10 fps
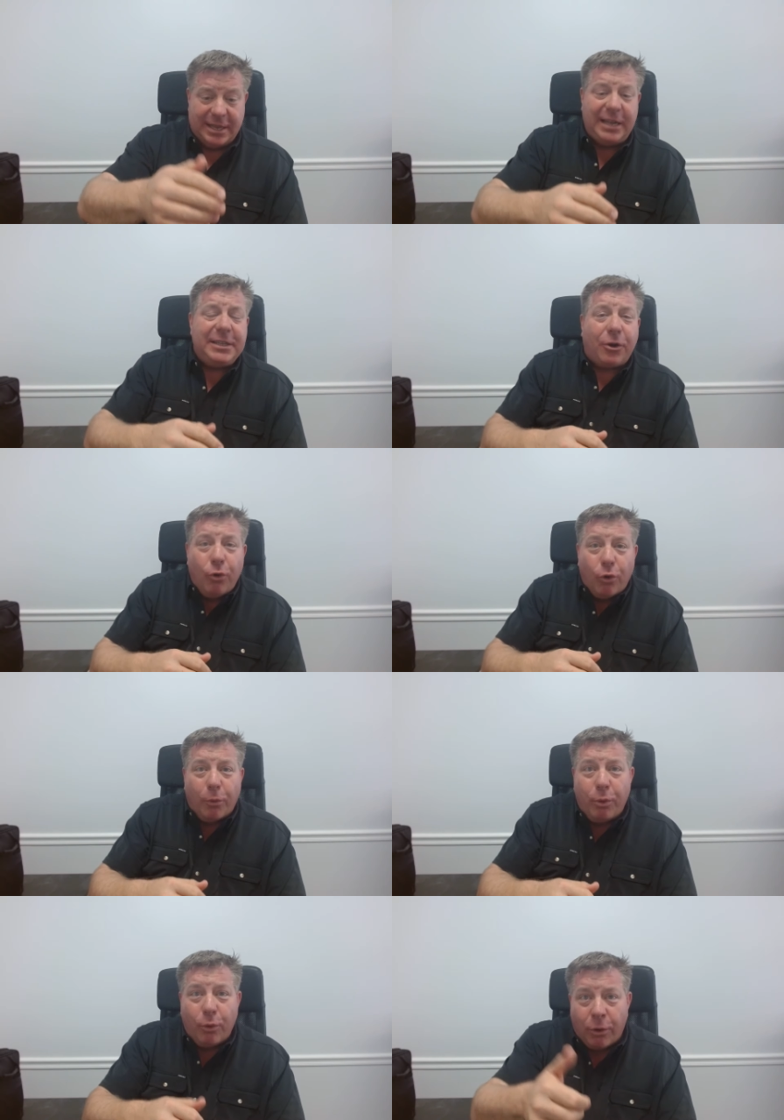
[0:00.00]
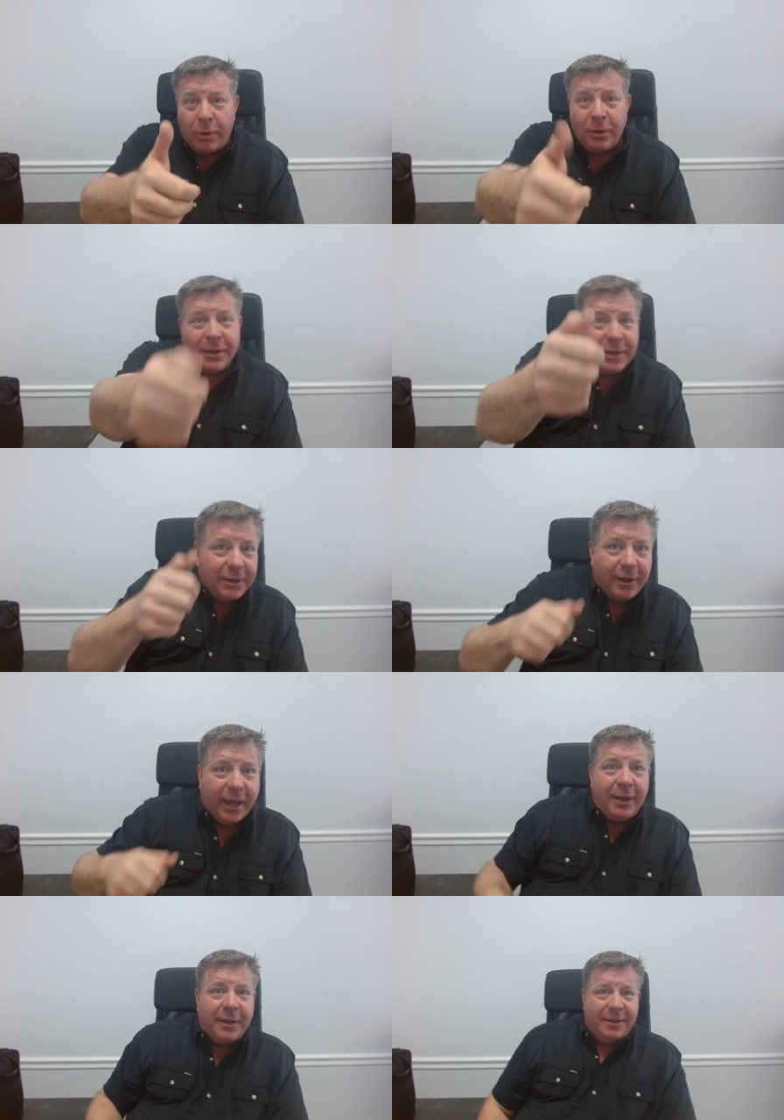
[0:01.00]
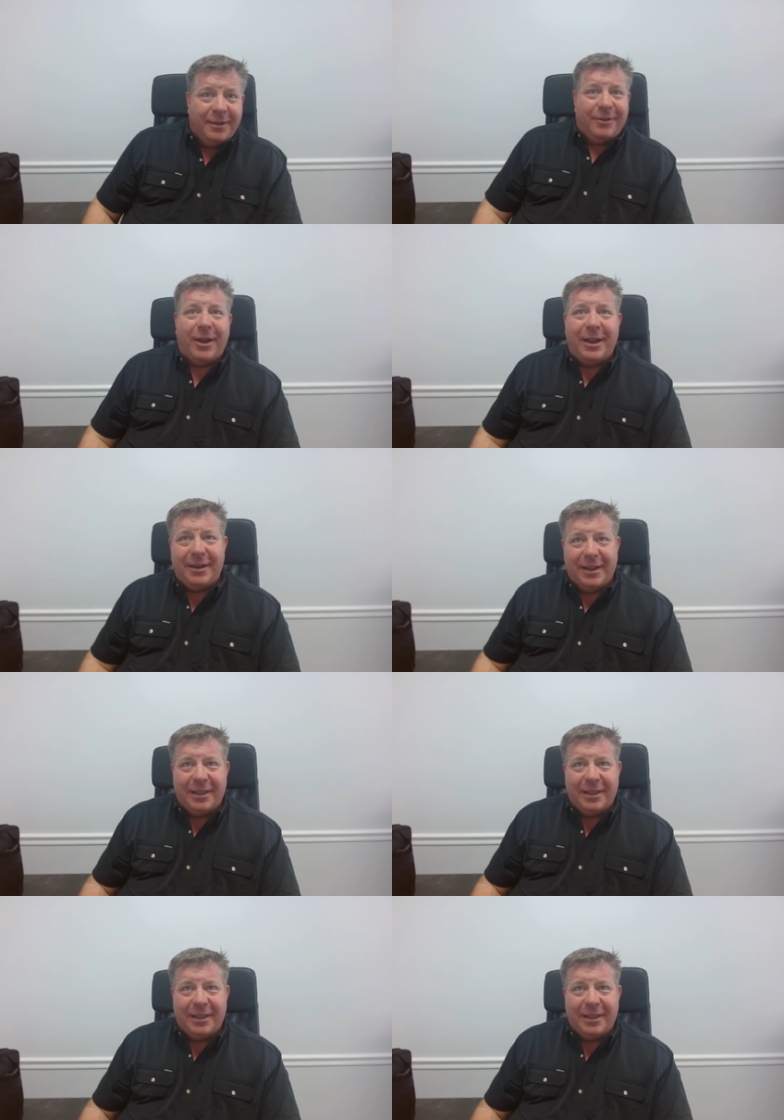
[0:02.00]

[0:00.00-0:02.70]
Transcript: that's a cool pool, click, right?